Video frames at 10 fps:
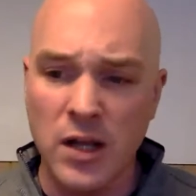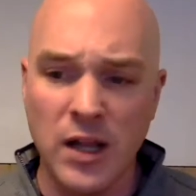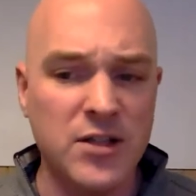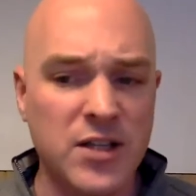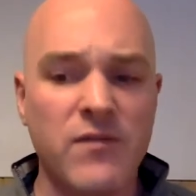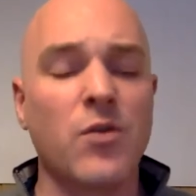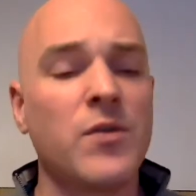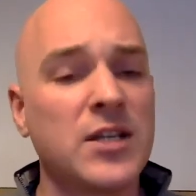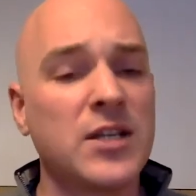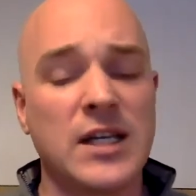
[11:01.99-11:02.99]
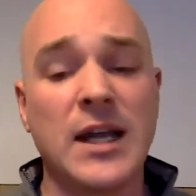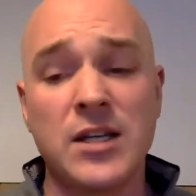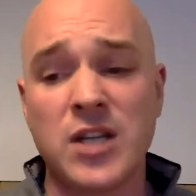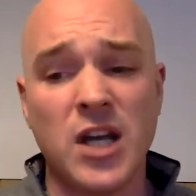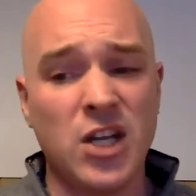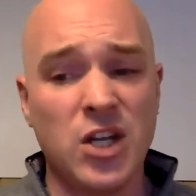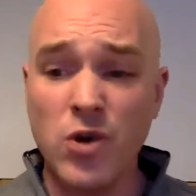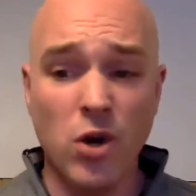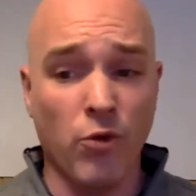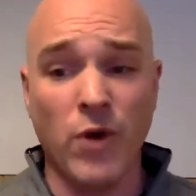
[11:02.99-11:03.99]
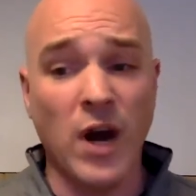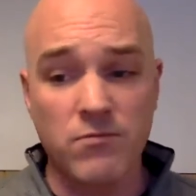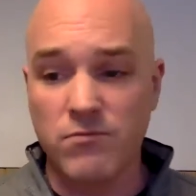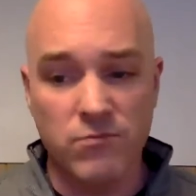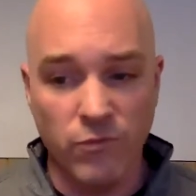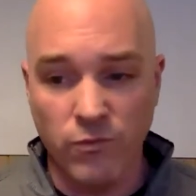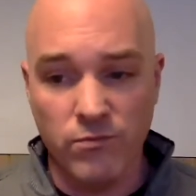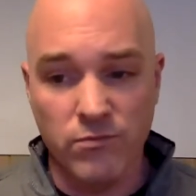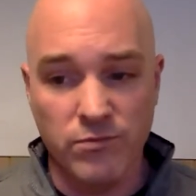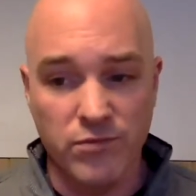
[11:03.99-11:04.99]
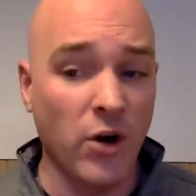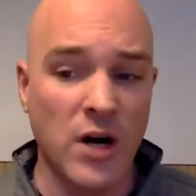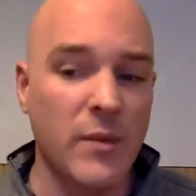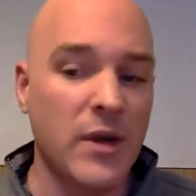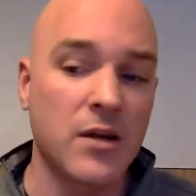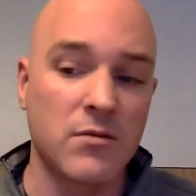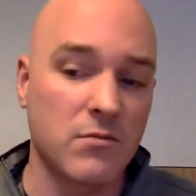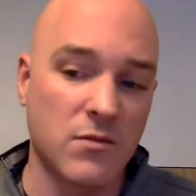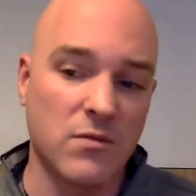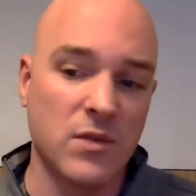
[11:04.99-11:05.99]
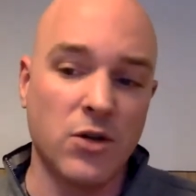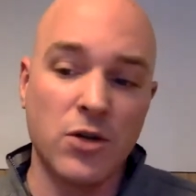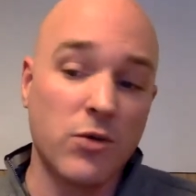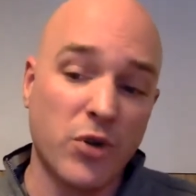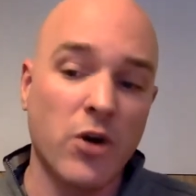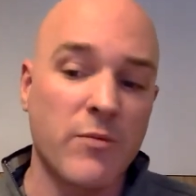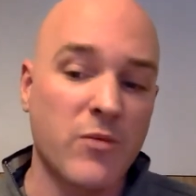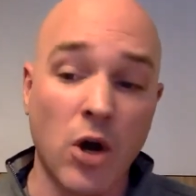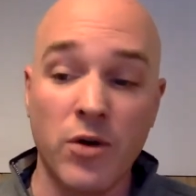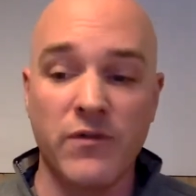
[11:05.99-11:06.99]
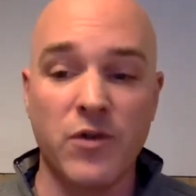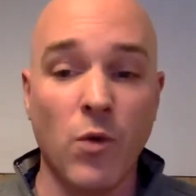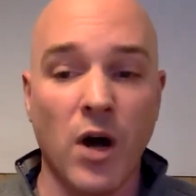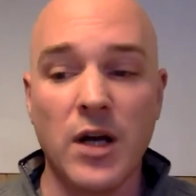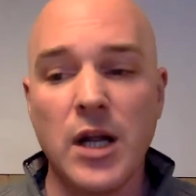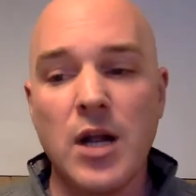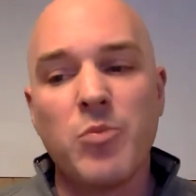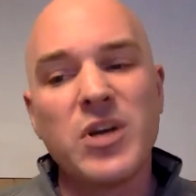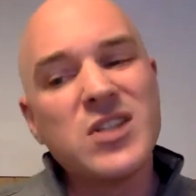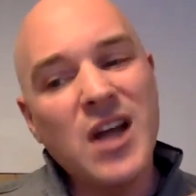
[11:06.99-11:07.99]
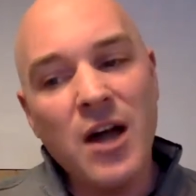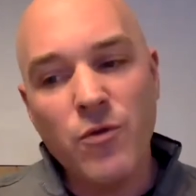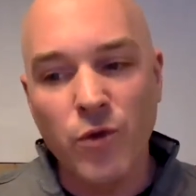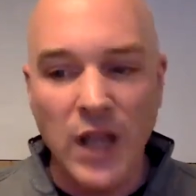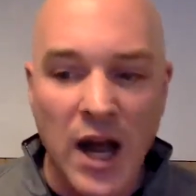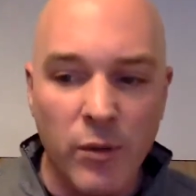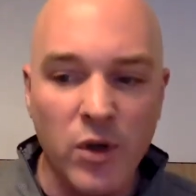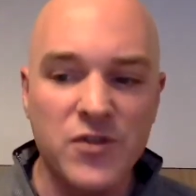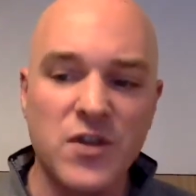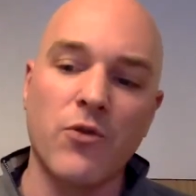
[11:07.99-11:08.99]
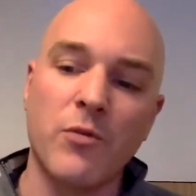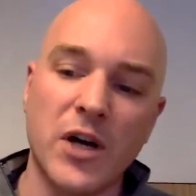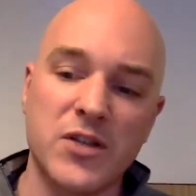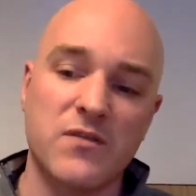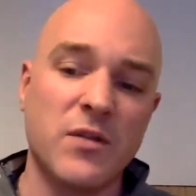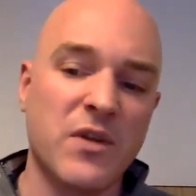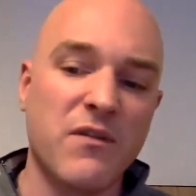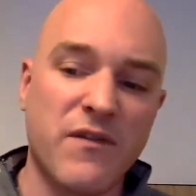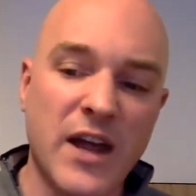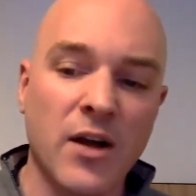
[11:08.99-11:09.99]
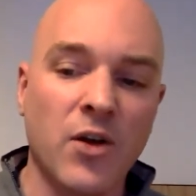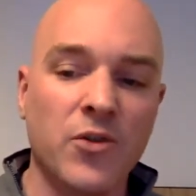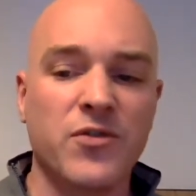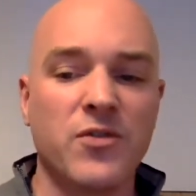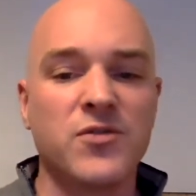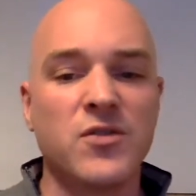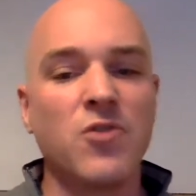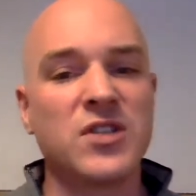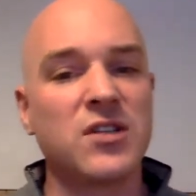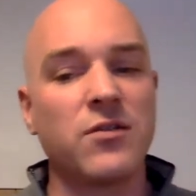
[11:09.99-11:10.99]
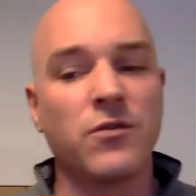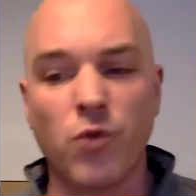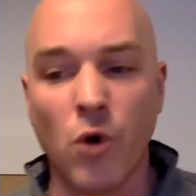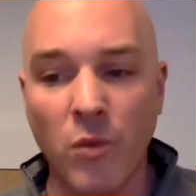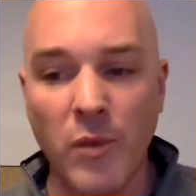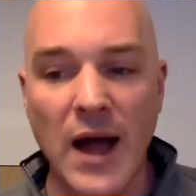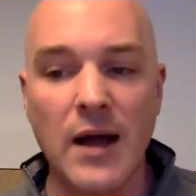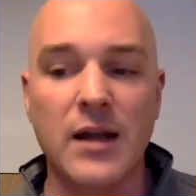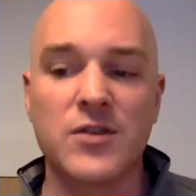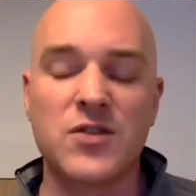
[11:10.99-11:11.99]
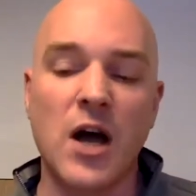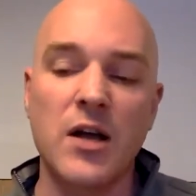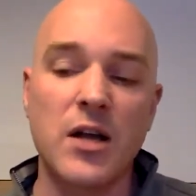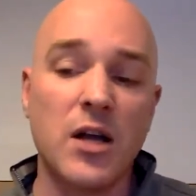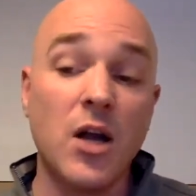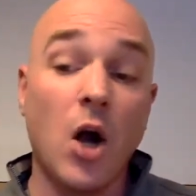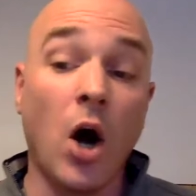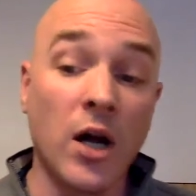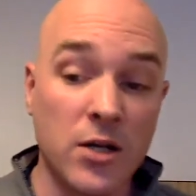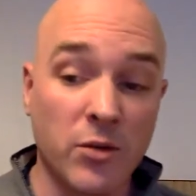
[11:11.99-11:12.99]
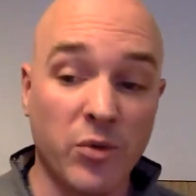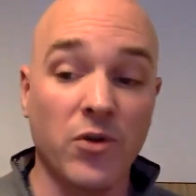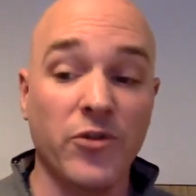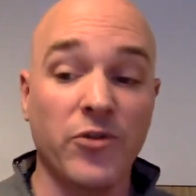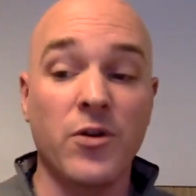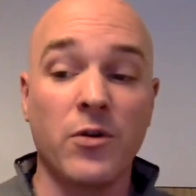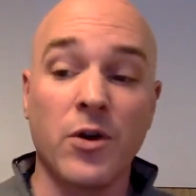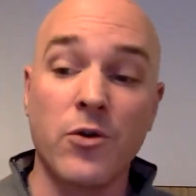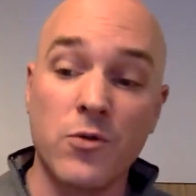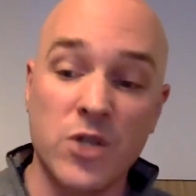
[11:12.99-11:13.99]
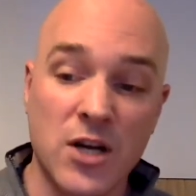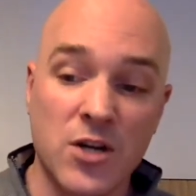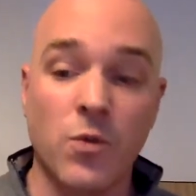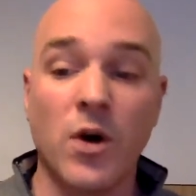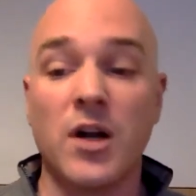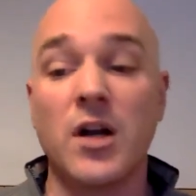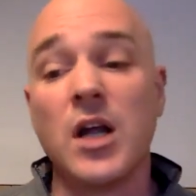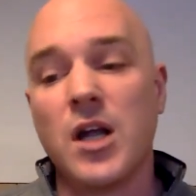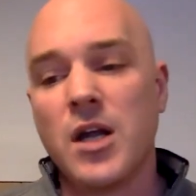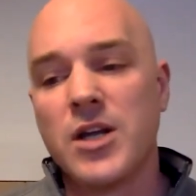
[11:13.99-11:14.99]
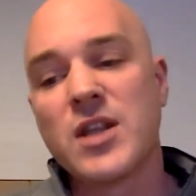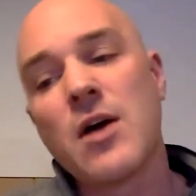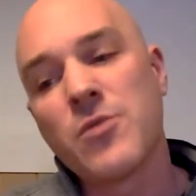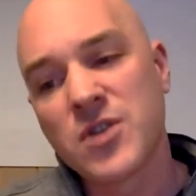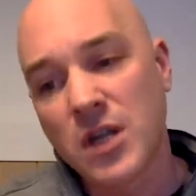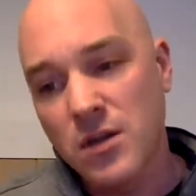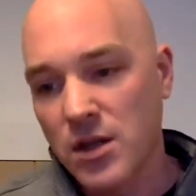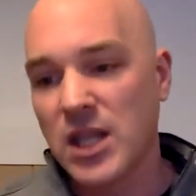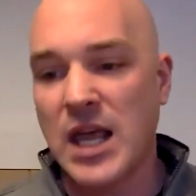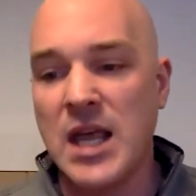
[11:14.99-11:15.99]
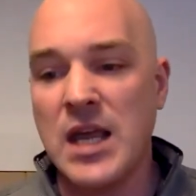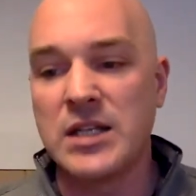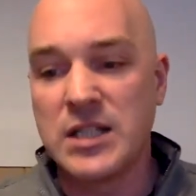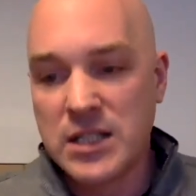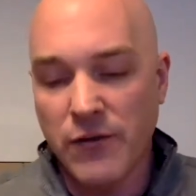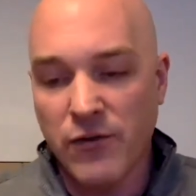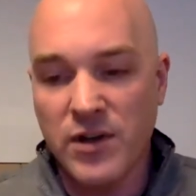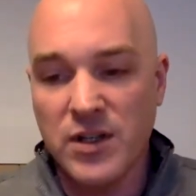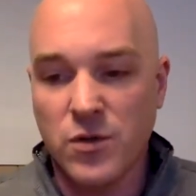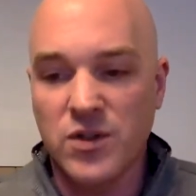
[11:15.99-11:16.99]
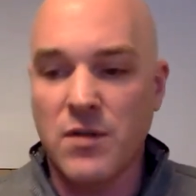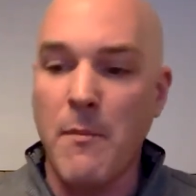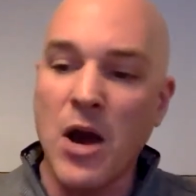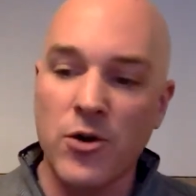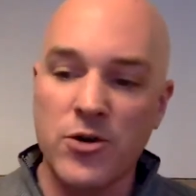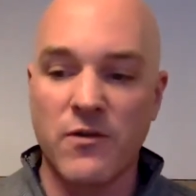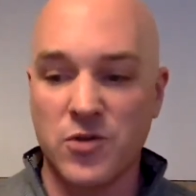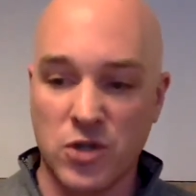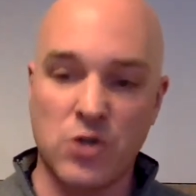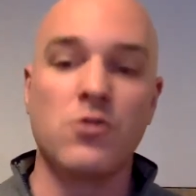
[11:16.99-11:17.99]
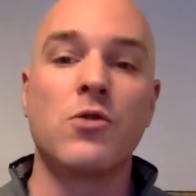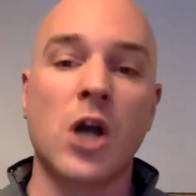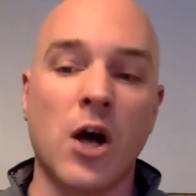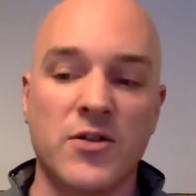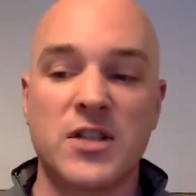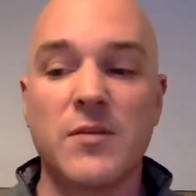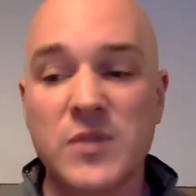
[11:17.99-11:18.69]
the clouds have their own SDKs. You can go write programming, you program code if you want, but it's not reliable. It's not robust. If something fails, there's no sense of rollback. It's not auditable, so you don't know who changed what. And so that was the key difference, was the marriage of those two concepts.